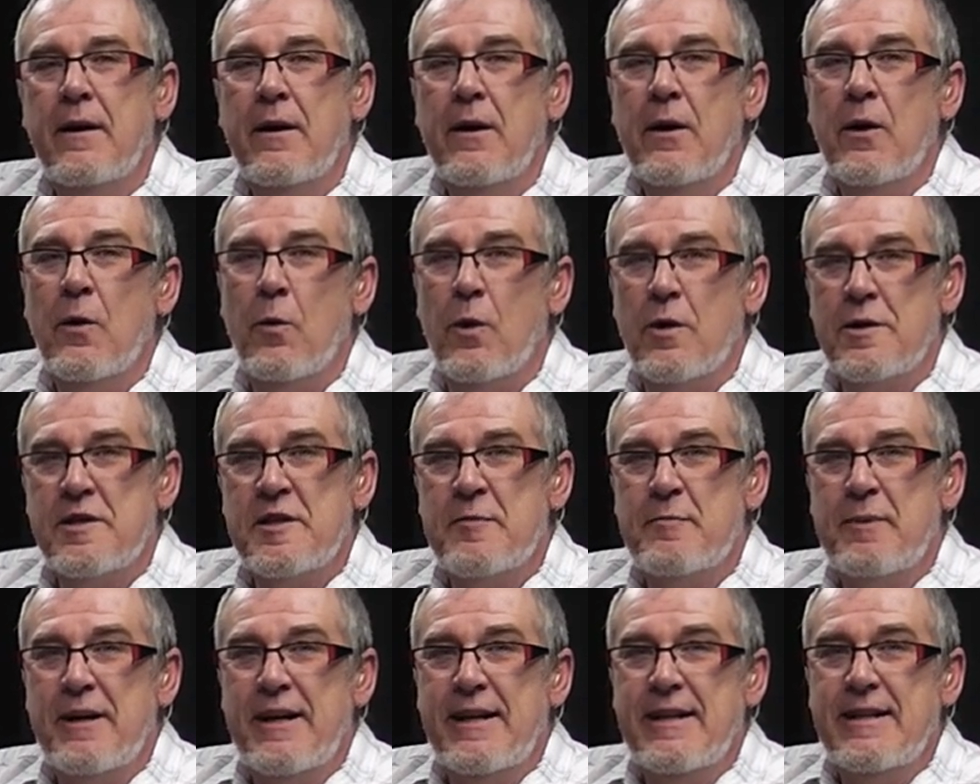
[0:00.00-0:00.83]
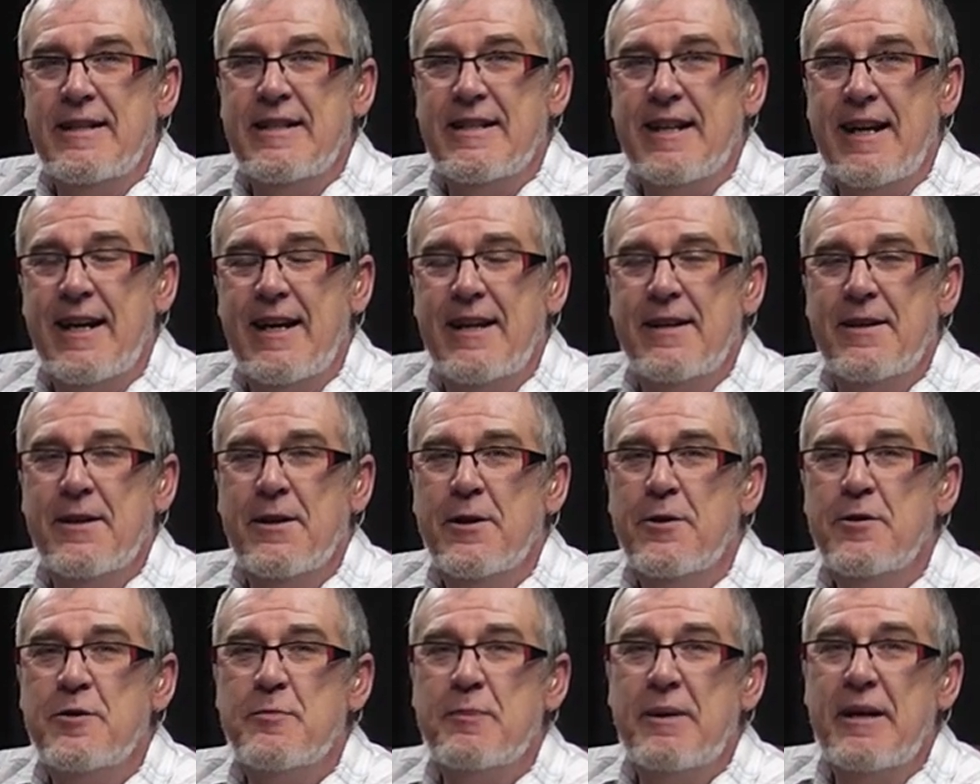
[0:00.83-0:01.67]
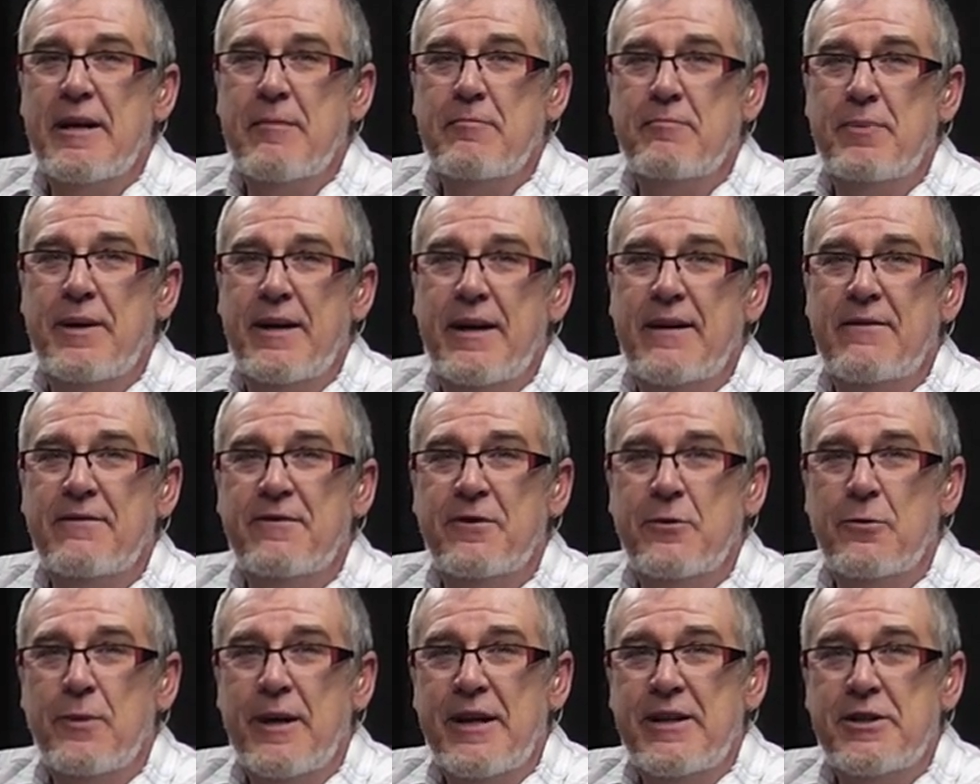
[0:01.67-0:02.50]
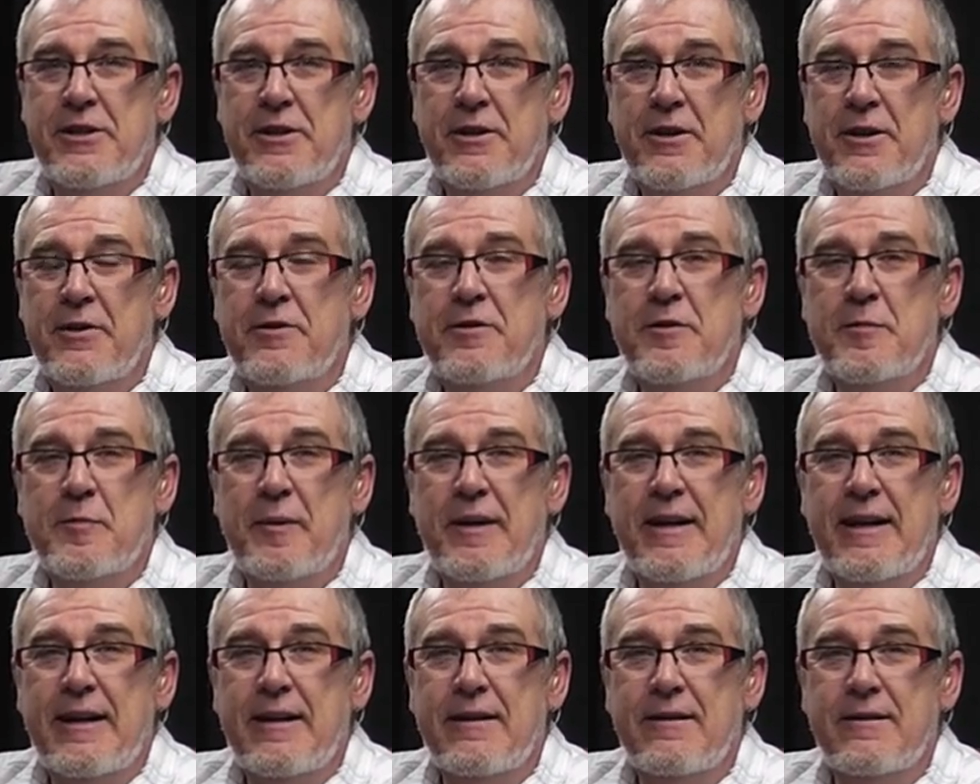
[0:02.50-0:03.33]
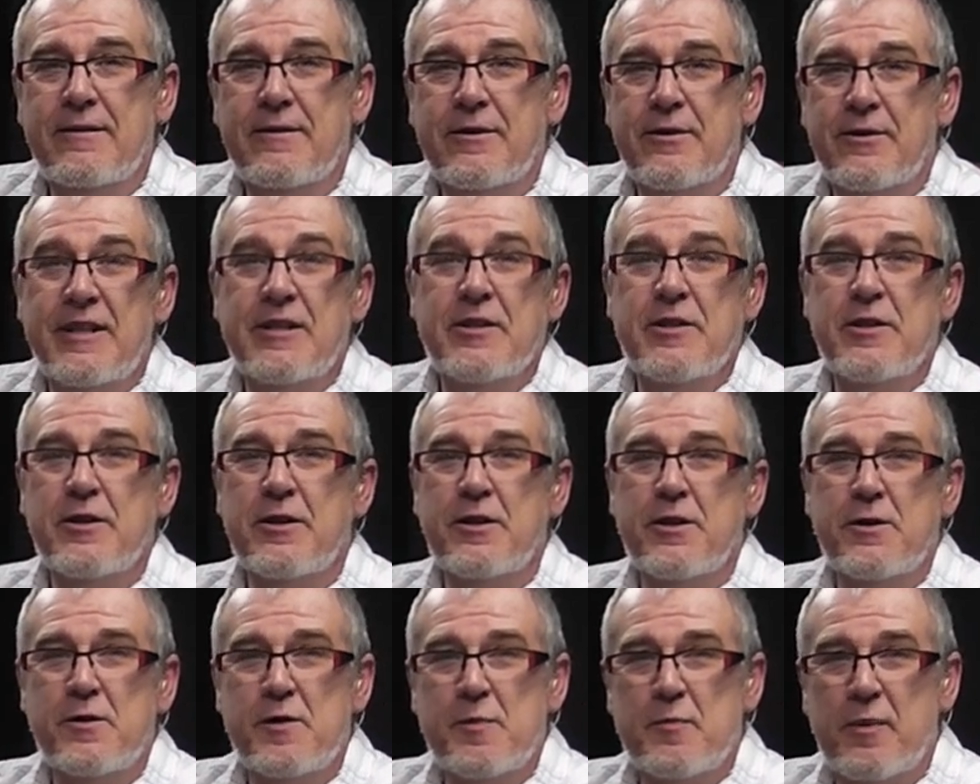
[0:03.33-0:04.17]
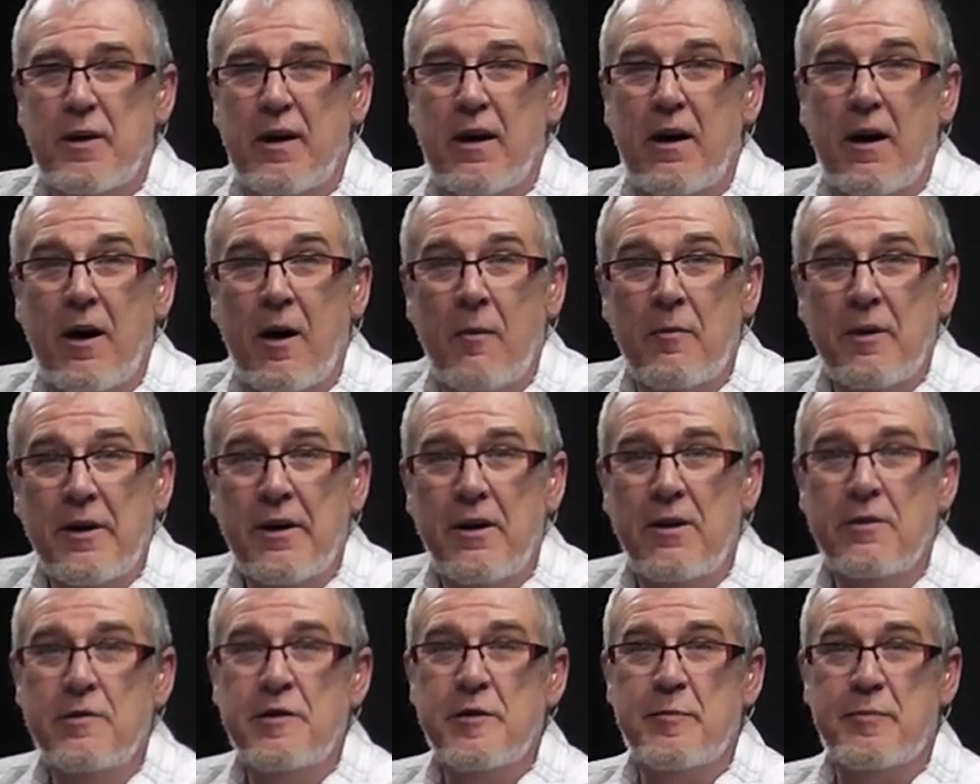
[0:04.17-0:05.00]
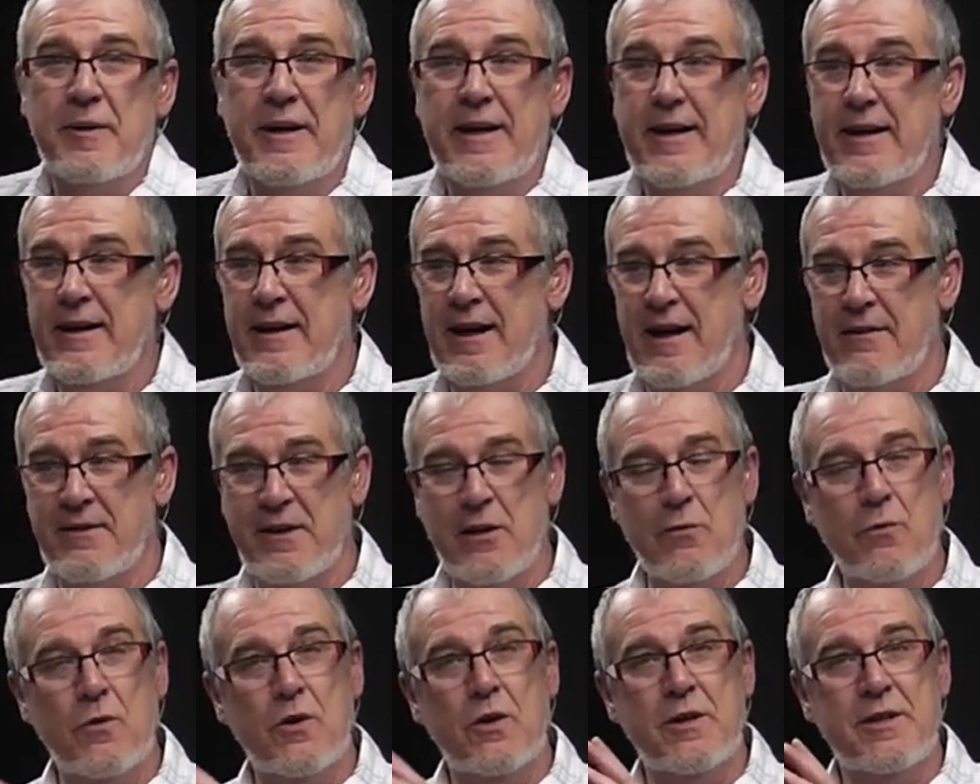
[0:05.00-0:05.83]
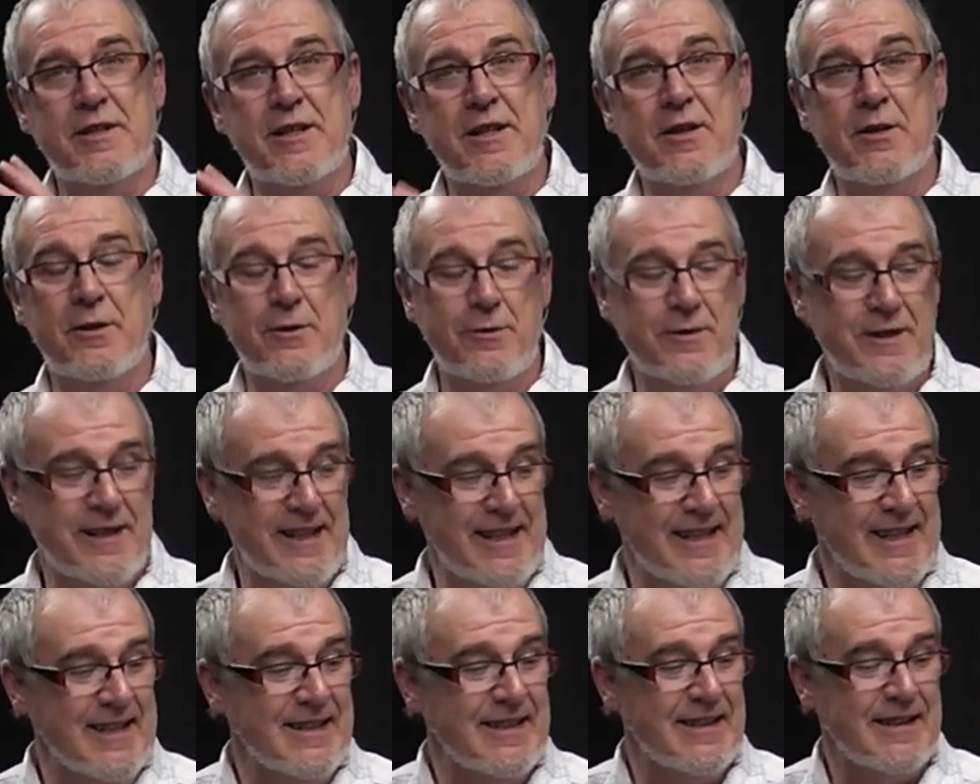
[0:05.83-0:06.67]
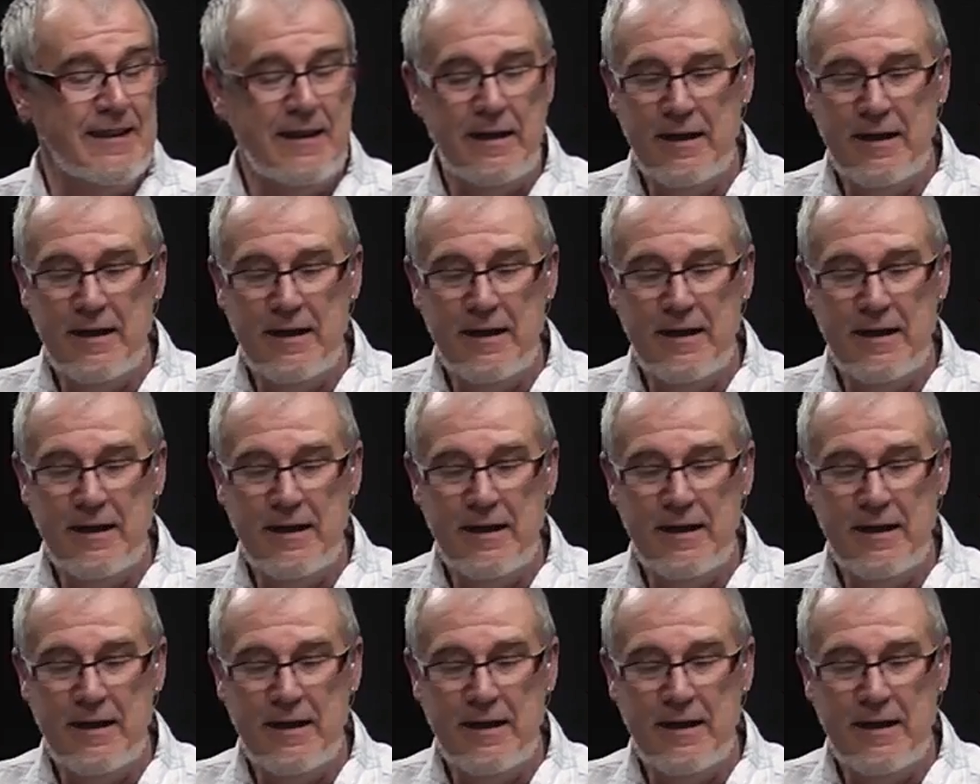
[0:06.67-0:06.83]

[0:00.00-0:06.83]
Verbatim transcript: what's been said, and who's been paying for which, and who's been greasing whose palm, and who's been having words in whose ears.